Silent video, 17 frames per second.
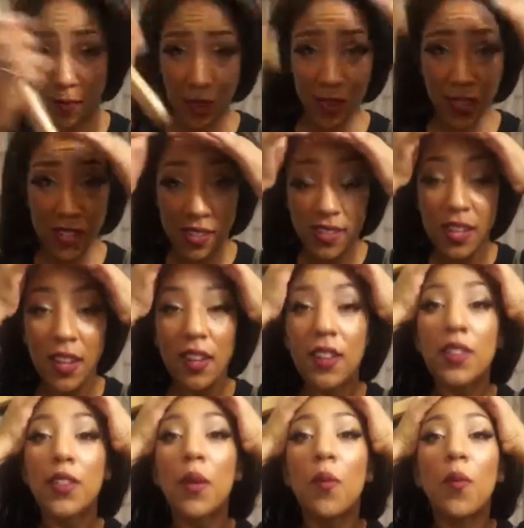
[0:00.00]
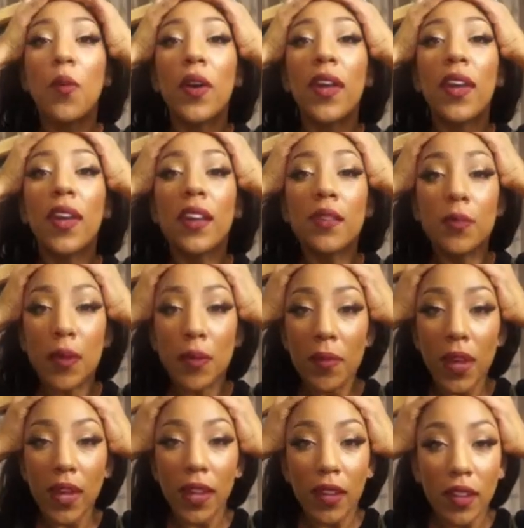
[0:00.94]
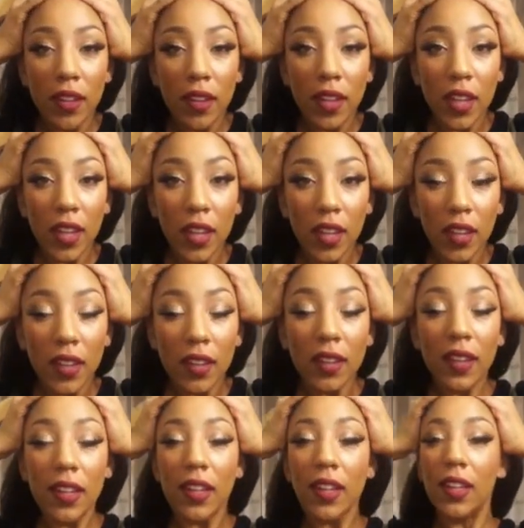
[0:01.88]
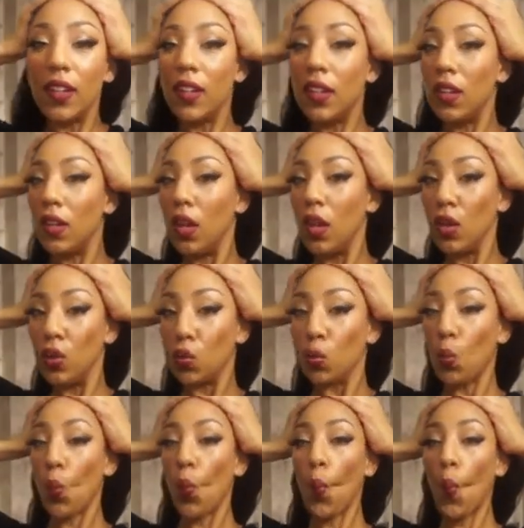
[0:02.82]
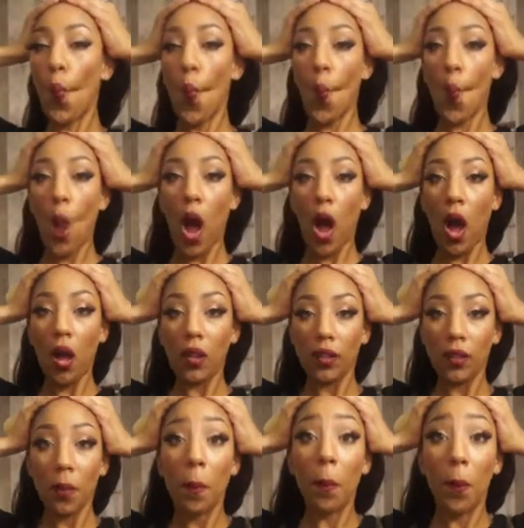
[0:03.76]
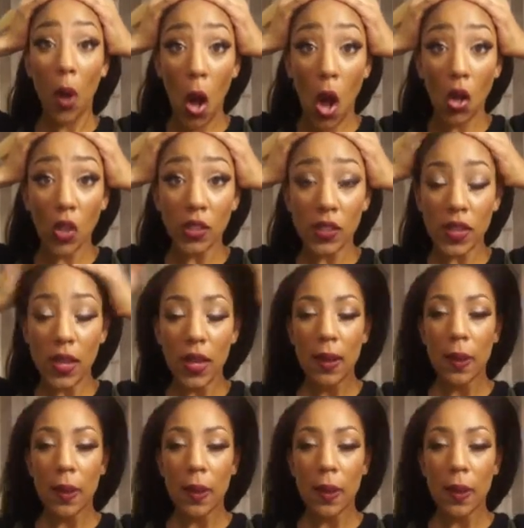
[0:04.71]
because them wigs be making you look a little bald.